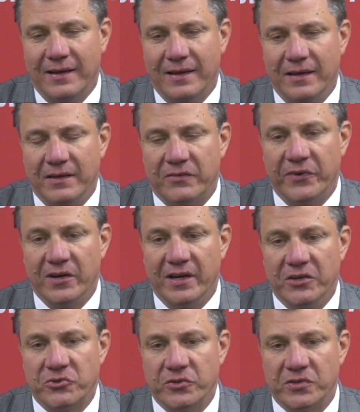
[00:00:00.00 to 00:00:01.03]
It's
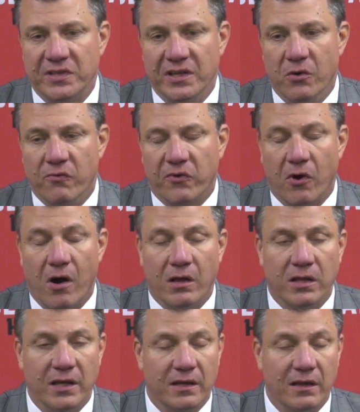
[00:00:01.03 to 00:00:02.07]
very interesting
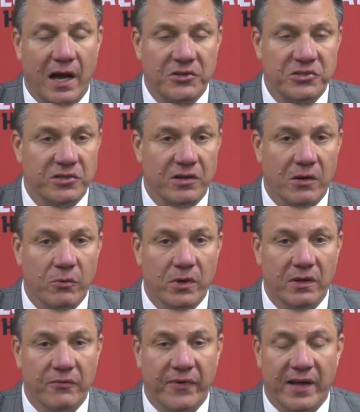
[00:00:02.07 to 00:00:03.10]
overall. Like last year, I
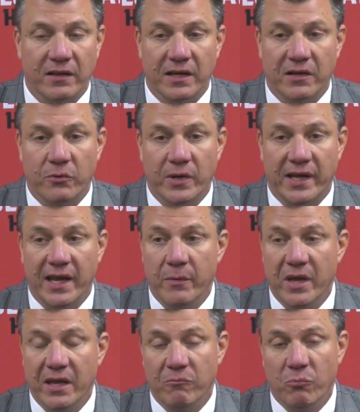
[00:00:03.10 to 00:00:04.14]
really felt like we
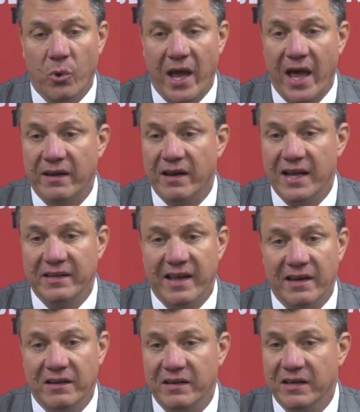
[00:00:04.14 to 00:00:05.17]
came in, we had an
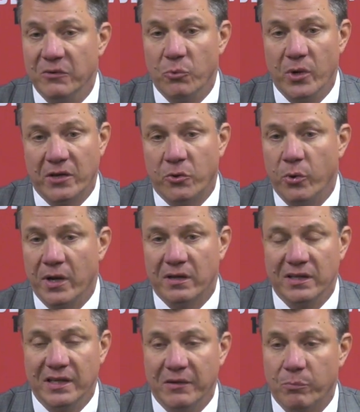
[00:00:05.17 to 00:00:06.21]
identity, and we
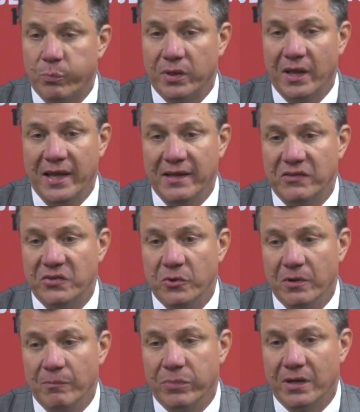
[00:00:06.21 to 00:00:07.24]
quickly played
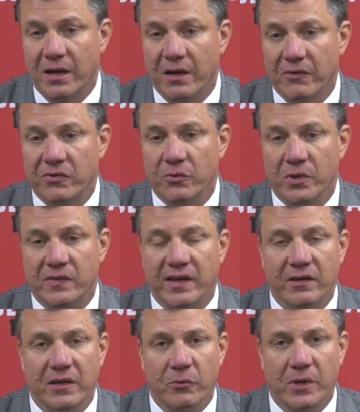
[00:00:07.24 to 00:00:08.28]
to it. But I also would
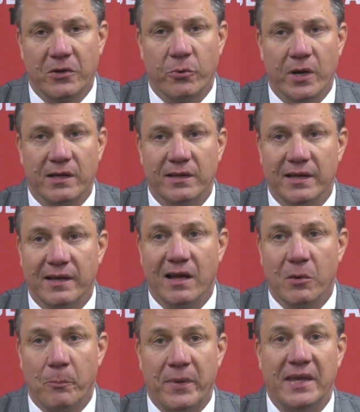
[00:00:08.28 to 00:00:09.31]
tell you we quickly
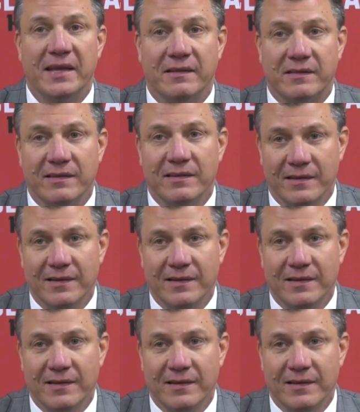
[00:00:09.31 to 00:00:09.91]
kind of peaked